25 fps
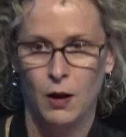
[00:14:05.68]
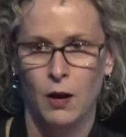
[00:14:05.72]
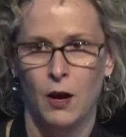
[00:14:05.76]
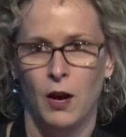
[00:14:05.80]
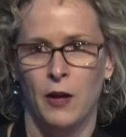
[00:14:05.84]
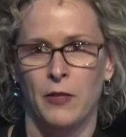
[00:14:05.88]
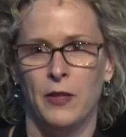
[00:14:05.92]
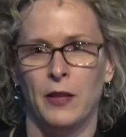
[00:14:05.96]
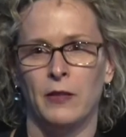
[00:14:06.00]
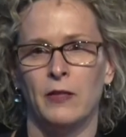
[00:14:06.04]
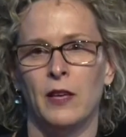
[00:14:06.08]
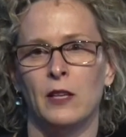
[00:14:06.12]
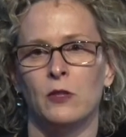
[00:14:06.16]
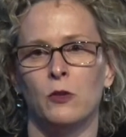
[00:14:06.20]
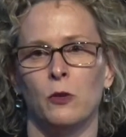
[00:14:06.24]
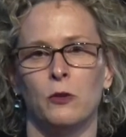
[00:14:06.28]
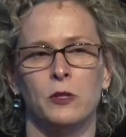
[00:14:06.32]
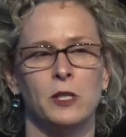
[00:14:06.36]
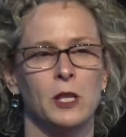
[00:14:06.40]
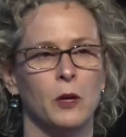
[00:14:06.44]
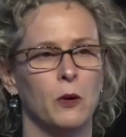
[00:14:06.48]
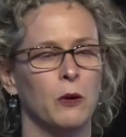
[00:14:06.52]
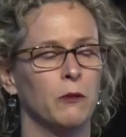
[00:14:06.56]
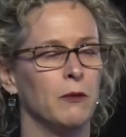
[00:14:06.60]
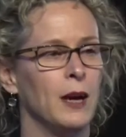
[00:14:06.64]
I think there's
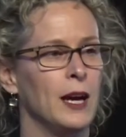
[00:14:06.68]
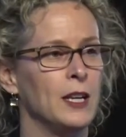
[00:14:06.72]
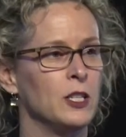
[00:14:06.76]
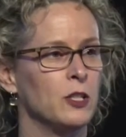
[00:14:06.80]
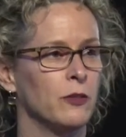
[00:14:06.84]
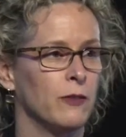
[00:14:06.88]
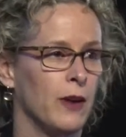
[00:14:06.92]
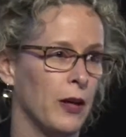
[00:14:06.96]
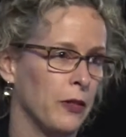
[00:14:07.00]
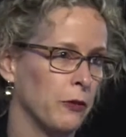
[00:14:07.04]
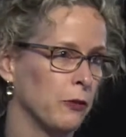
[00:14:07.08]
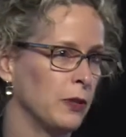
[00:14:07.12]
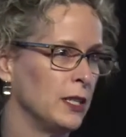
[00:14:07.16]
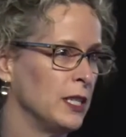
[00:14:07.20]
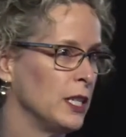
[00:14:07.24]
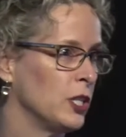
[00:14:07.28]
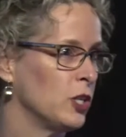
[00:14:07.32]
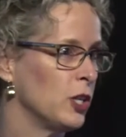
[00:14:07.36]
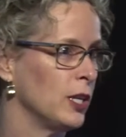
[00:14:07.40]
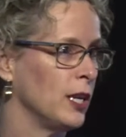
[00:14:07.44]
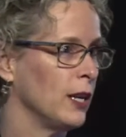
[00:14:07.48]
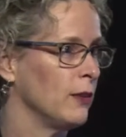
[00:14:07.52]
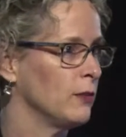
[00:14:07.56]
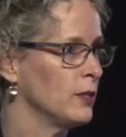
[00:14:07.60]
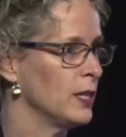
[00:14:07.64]
also a range of other
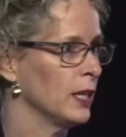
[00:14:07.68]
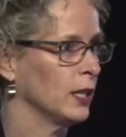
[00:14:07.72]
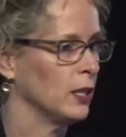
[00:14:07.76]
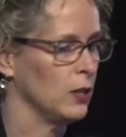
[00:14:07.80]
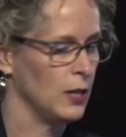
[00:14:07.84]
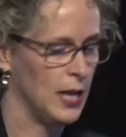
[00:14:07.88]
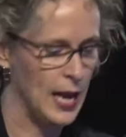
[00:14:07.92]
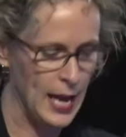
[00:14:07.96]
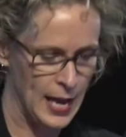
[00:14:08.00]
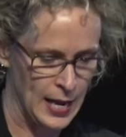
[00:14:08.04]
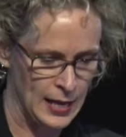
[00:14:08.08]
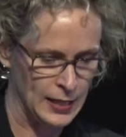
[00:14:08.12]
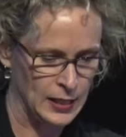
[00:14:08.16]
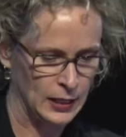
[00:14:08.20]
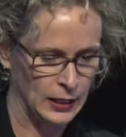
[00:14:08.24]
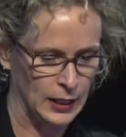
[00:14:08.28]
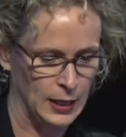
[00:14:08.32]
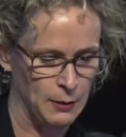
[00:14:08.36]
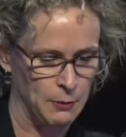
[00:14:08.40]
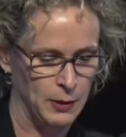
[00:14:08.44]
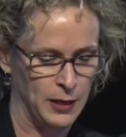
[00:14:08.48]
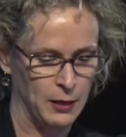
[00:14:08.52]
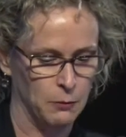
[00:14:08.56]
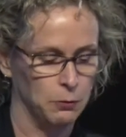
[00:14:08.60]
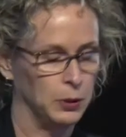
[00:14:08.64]
initiatives that can
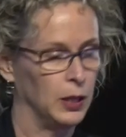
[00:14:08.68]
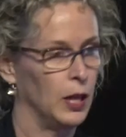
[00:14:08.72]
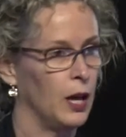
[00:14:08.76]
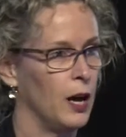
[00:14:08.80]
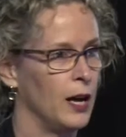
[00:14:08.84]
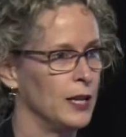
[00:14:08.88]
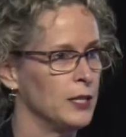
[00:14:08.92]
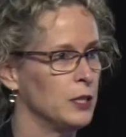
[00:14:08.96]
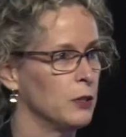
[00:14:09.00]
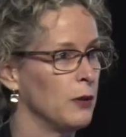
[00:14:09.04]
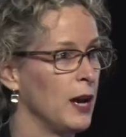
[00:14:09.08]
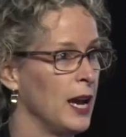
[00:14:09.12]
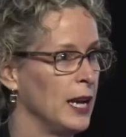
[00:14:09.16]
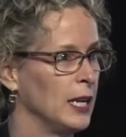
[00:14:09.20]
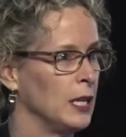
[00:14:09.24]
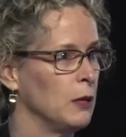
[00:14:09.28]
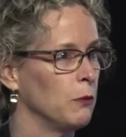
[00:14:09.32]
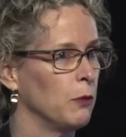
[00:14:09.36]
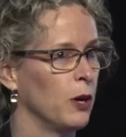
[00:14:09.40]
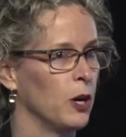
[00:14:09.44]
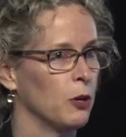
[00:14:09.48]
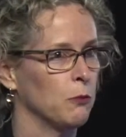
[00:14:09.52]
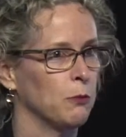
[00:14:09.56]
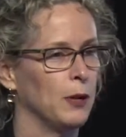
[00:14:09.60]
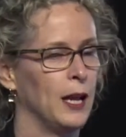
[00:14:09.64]
easily be applied to any
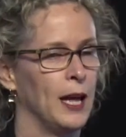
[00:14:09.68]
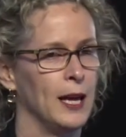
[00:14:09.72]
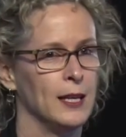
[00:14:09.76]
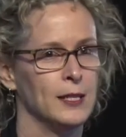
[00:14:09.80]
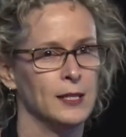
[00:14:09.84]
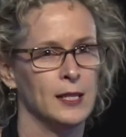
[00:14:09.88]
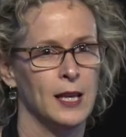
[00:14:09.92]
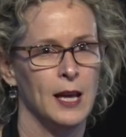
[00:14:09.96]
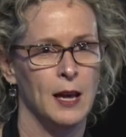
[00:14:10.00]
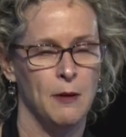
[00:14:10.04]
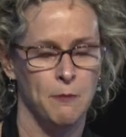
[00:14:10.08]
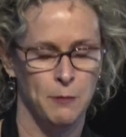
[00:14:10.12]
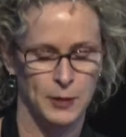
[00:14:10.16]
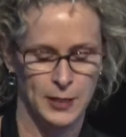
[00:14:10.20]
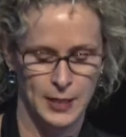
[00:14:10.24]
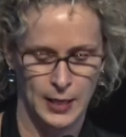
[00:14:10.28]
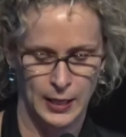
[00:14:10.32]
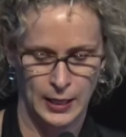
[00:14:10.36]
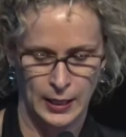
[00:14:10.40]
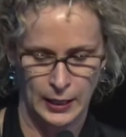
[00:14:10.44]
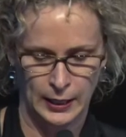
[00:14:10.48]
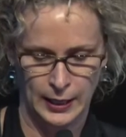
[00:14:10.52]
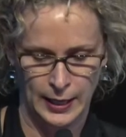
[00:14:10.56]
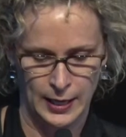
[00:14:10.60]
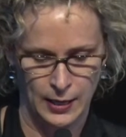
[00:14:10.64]
workplace, and
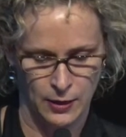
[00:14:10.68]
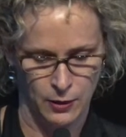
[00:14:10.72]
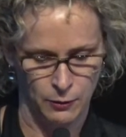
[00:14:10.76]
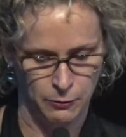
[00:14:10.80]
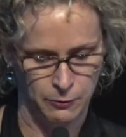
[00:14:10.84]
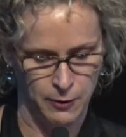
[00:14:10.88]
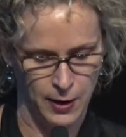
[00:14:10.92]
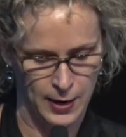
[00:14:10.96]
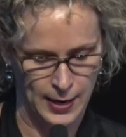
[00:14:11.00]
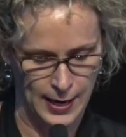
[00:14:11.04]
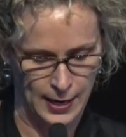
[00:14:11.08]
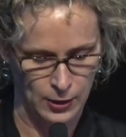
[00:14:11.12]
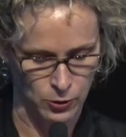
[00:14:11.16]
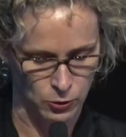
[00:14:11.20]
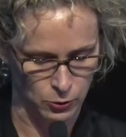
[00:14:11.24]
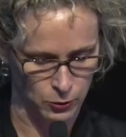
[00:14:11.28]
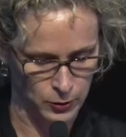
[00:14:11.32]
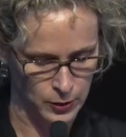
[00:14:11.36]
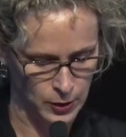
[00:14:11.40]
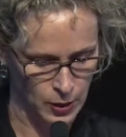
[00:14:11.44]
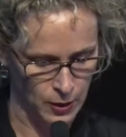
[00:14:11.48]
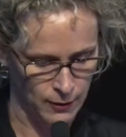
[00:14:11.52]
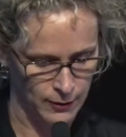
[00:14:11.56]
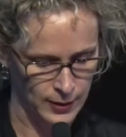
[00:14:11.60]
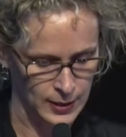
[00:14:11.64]
particularly in the financial
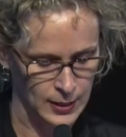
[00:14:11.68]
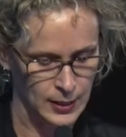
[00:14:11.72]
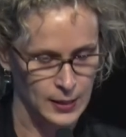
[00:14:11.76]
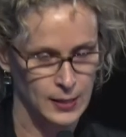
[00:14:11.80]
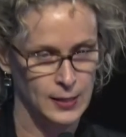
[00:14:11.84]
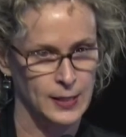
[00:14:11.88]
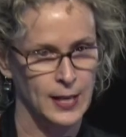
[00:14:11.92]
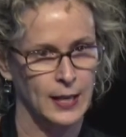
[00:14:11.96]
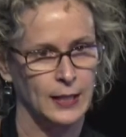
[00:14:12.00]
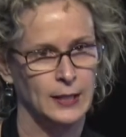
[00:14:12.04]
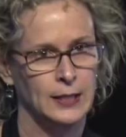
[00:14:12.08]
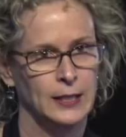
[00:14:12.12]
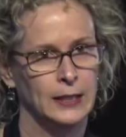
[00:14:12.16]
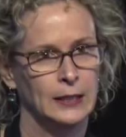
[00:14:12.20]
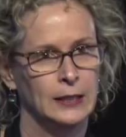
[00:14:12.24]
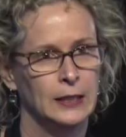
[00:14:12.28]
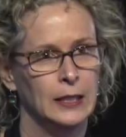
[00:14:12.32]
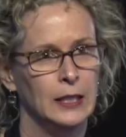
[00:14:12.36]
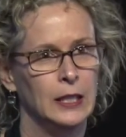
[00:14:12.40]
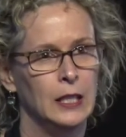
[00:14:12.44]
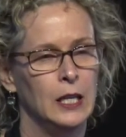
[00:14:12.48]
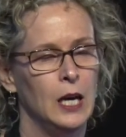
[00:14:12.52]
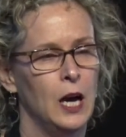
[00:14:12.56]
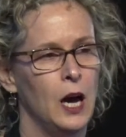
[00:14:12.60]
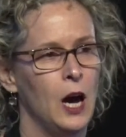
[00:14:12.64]
services sector.
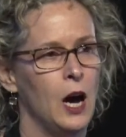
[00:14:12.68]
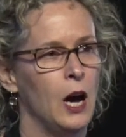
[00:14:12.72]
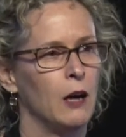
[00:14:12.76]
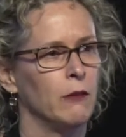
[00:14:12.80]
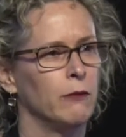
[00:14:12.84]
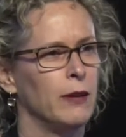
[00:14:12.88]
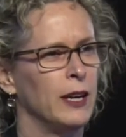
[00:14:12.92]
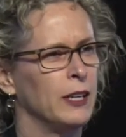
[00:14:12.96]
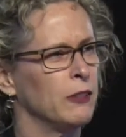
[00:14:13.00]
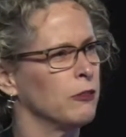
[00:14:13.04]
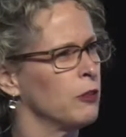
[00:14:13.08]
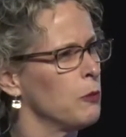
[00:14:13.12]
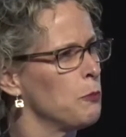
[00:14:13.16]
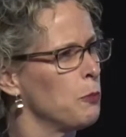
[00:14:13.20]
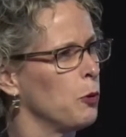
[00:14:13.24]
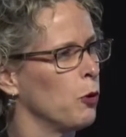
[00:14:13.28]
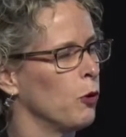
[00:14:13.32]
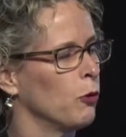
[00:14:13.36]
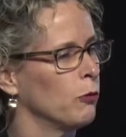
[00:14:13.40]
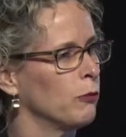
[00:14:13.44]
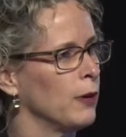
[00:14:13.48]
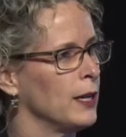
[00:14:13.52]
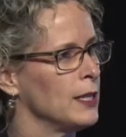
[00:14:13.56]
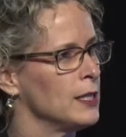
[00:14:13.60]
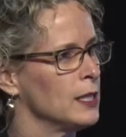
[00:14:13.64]
I read a
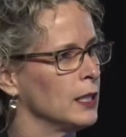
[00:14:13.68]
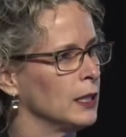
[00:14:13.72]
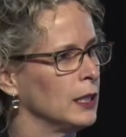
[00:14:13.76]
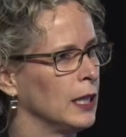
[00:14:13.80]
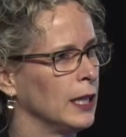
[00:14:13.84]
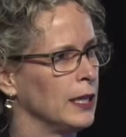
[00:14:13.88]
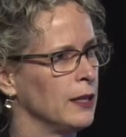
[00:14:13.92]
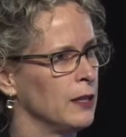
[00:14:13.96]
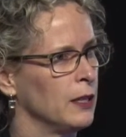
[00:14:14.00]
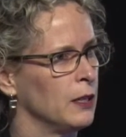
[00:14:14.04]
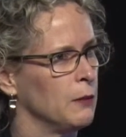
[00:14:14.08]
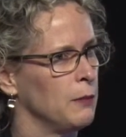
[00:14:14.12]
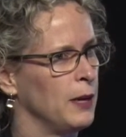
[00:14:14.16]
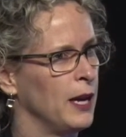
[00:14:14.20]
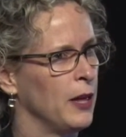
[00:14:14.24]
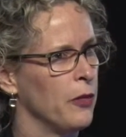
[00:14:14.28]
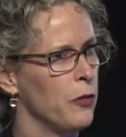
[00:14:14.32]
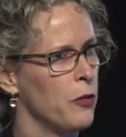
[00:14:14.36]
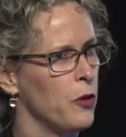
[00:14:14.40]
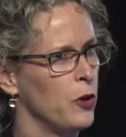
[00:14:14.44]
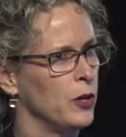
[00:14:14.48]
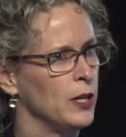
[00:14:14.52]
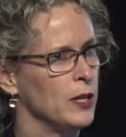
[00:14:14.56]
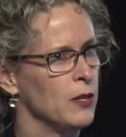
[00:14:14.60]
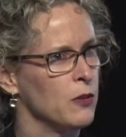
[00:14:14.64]
report recently that
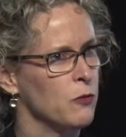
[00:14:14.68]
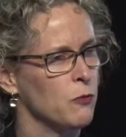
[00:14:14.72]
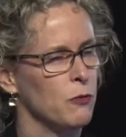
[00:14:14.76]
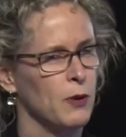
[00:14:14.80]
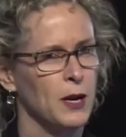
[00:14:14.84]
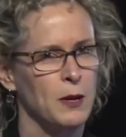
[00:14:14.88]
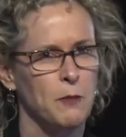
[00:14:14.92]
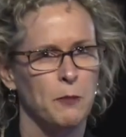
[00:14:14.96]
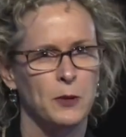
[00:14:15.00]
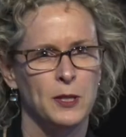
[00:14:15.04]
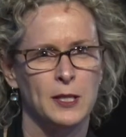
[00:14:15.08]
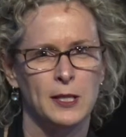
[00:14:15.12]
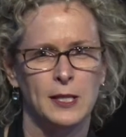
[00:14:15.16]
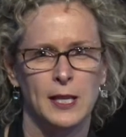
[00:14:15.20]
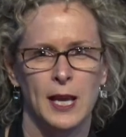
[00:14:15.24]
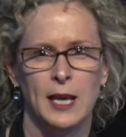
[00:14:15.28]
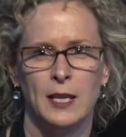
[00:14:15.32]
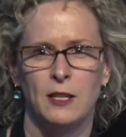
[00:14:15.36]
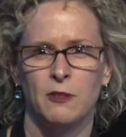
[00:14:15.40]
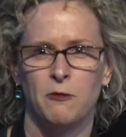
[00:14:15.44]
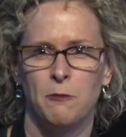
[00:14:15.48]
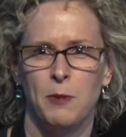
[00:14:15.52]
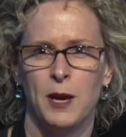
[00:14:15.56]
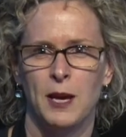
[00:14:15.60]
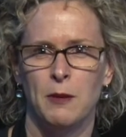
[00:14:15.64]
about
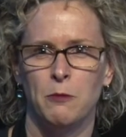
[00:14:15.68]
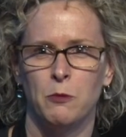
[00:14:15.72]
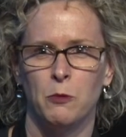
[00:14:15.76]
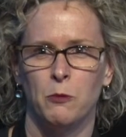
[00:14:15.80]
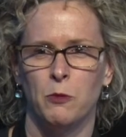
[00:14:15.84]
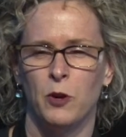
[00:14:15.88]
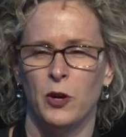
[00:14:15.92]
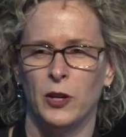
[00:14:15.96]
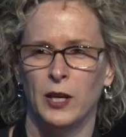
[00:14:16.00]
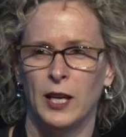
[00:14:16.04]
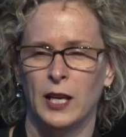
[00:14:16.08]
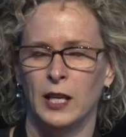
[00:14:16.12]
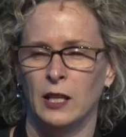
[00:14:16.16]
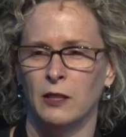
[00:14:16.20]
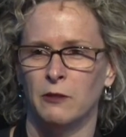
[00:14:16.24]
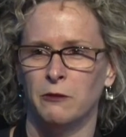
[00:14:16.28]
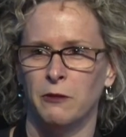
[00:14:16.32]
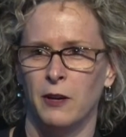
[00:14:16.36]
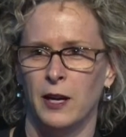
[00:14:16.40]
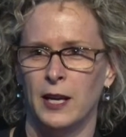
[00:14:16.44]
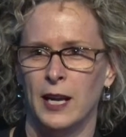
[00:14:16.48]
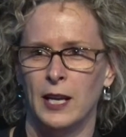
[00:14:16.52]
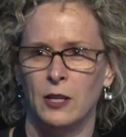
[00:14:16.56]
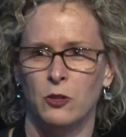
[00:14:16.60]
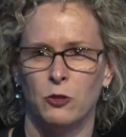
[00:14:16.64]
33% of people working in
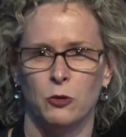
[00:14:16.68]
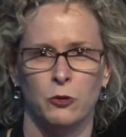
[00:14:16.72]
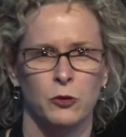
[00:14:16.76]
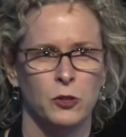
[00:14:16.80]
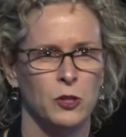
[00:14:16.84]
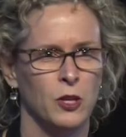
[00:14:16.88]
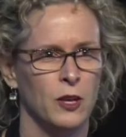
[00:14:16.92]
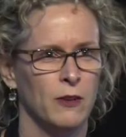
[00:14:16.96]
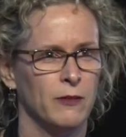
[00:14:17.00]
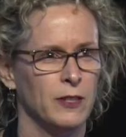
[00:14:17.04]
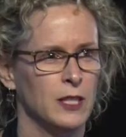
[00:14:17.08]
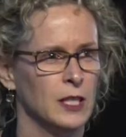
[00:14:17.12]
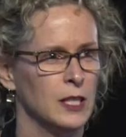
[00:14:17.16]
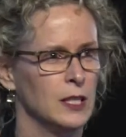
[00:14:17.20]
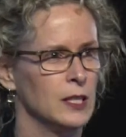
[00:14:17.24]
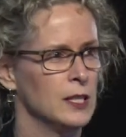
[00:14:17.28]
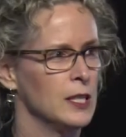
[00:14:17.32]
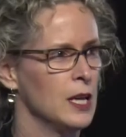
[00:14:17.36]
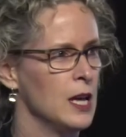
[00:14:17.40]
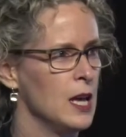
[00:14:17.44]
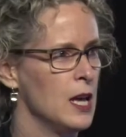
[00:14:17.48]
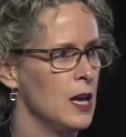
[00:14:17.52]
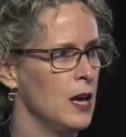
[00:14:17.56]
financial services